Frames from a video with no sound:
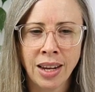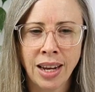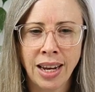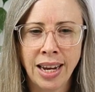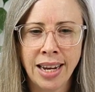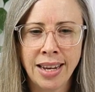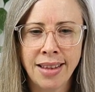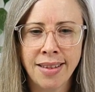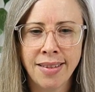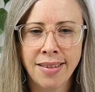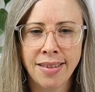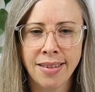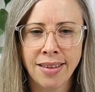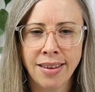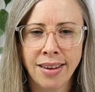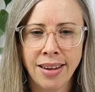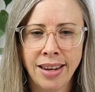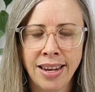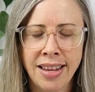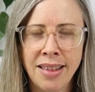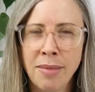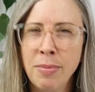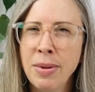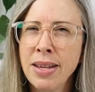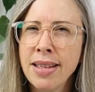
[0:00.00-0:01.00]

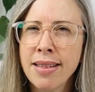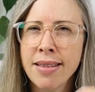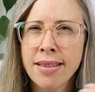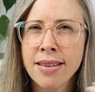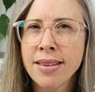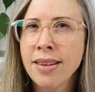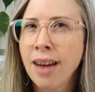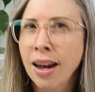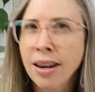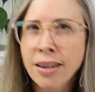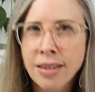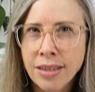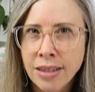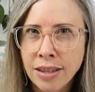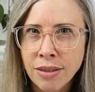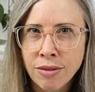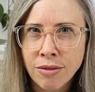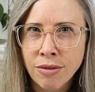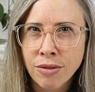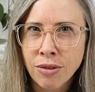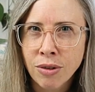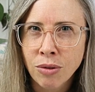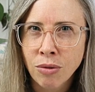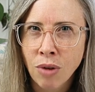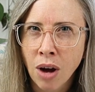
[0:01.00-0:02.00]
It's a bit
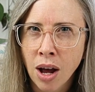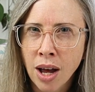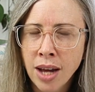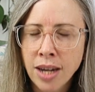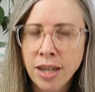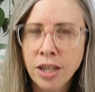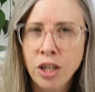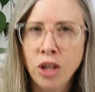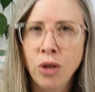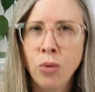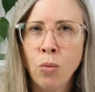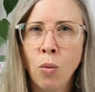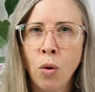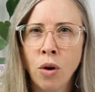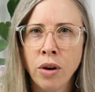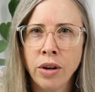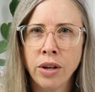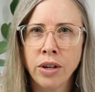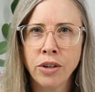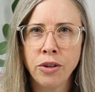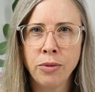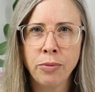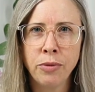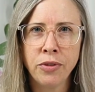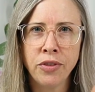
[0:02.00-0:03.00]
seductive, right? You
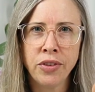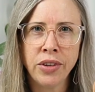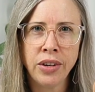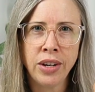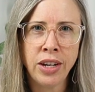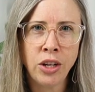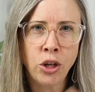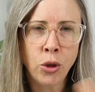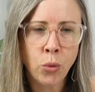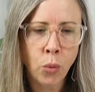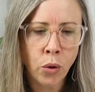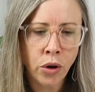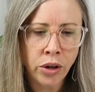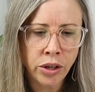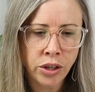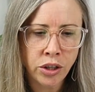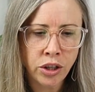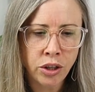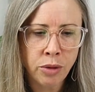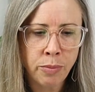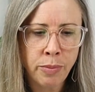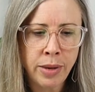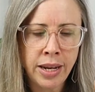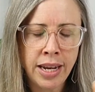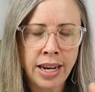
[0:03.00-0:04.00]
want it
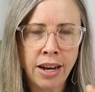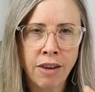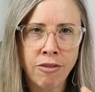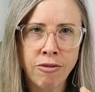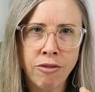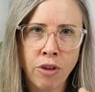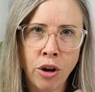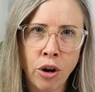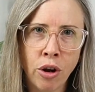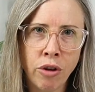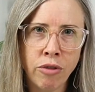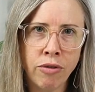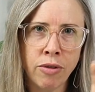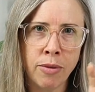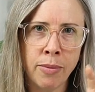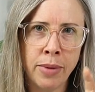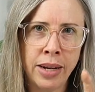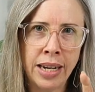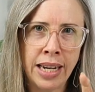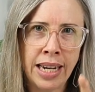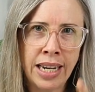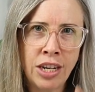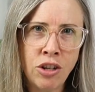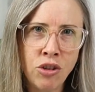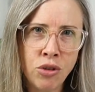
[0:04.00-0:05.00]
to be a photo from
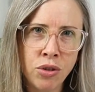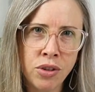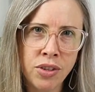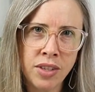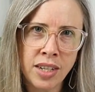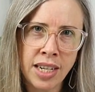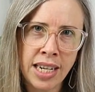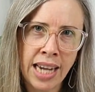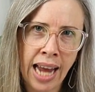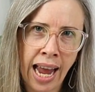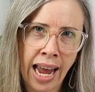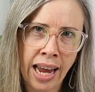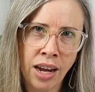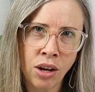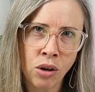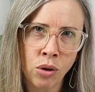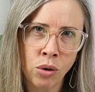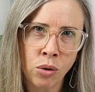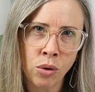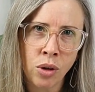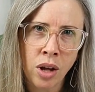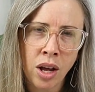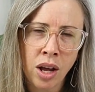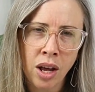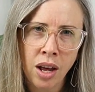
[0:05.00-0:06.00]
an interesting
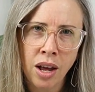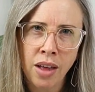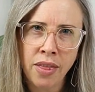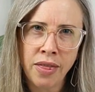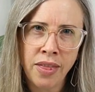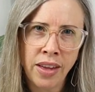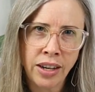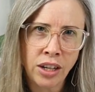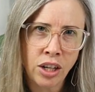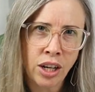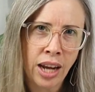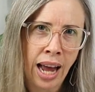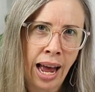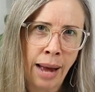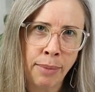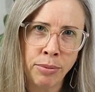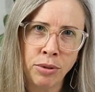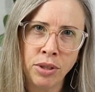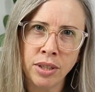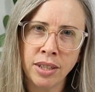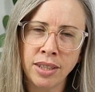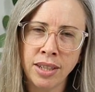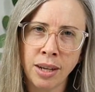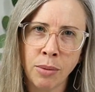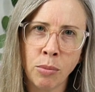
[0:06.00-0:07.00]
angle that
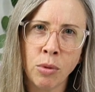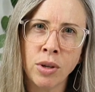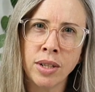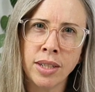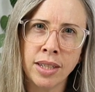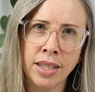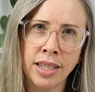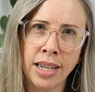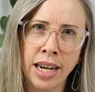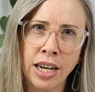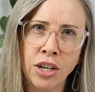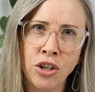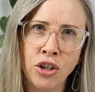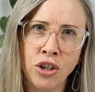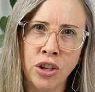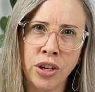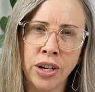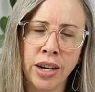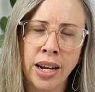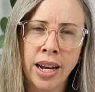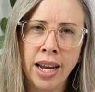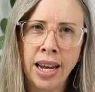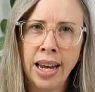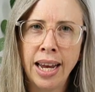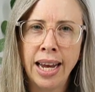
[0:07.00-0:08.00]
captures someone's
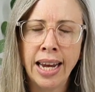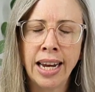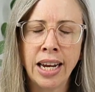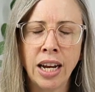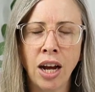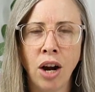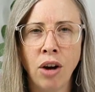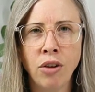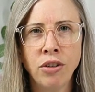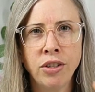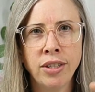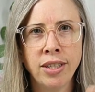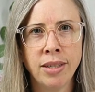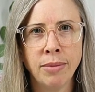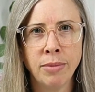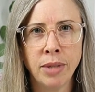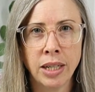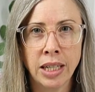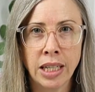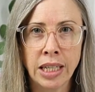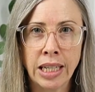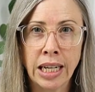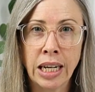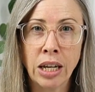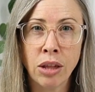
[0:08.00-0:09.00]
attention, encourages them to
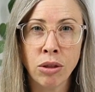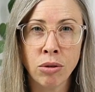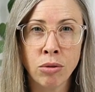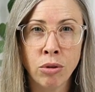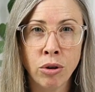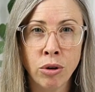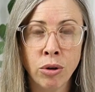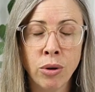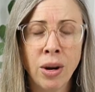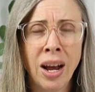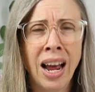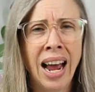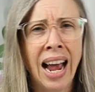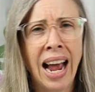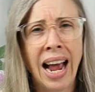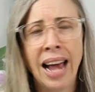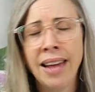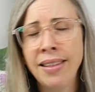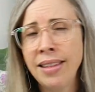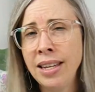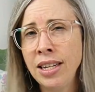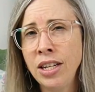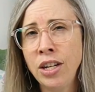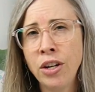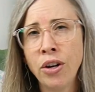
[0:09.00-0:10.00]
click through.
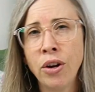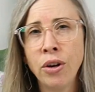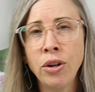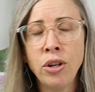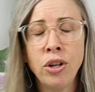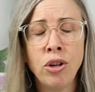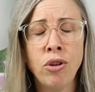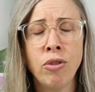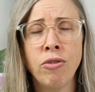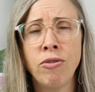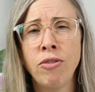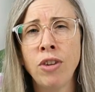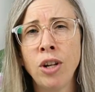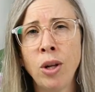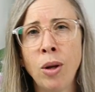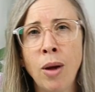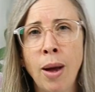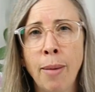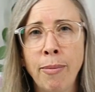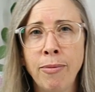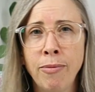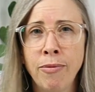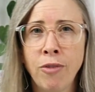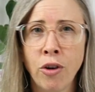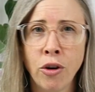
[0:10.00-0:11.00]
And then, your
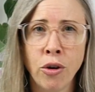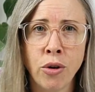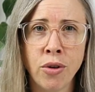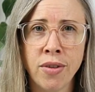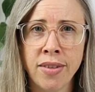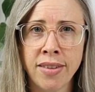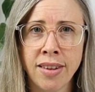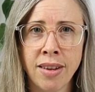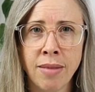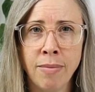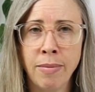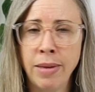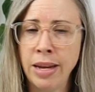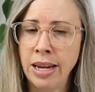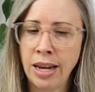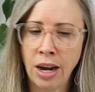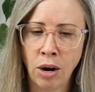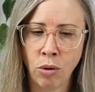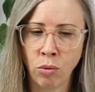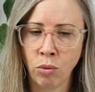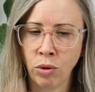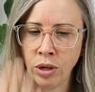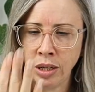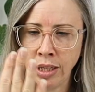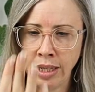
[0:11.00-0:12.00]
follow-up photos can be a
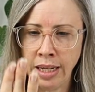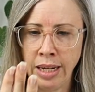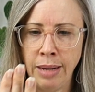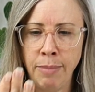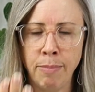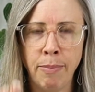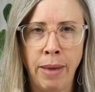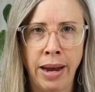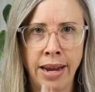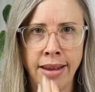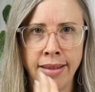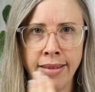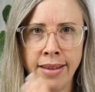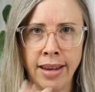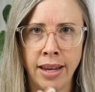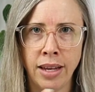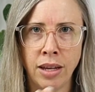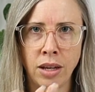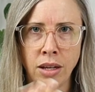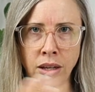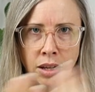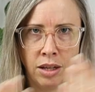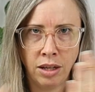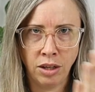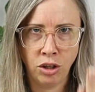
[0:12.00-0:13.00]
really
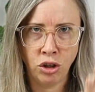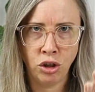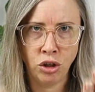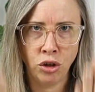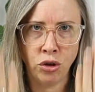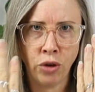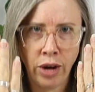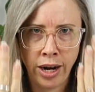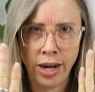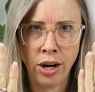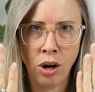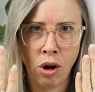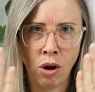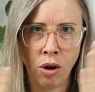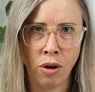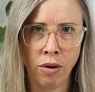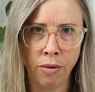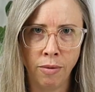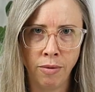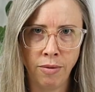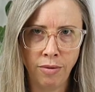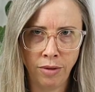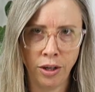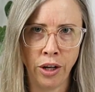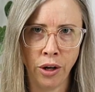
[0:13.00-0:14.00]
basic, straight
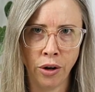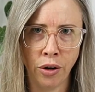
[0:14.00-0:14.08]
on,